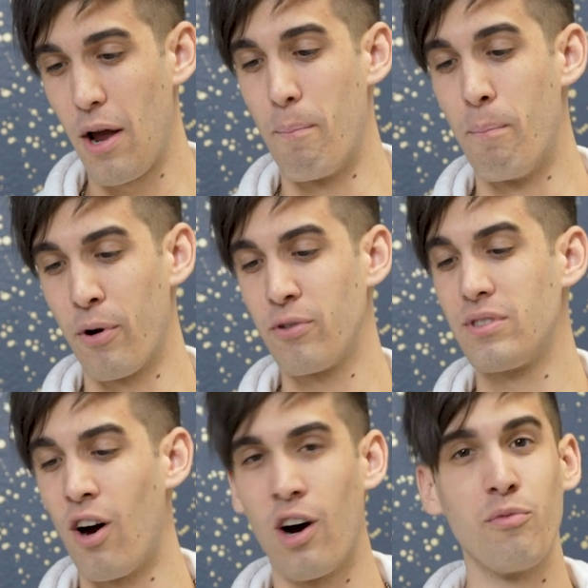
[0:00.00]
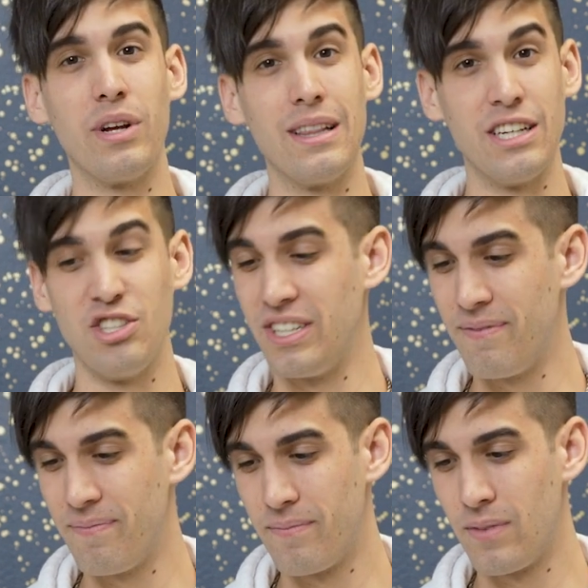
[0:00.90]
burnt on
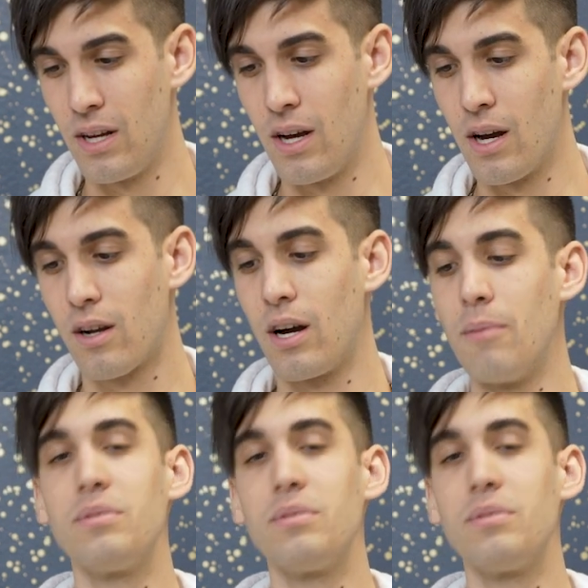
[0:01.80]
religion? Come